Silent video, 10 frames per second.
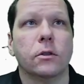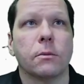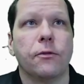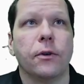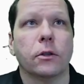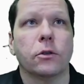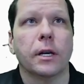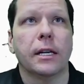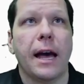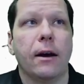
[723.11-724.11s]
some
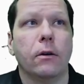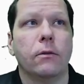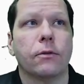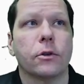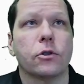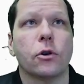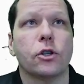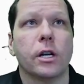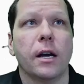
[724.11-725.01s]
filtering down for searching.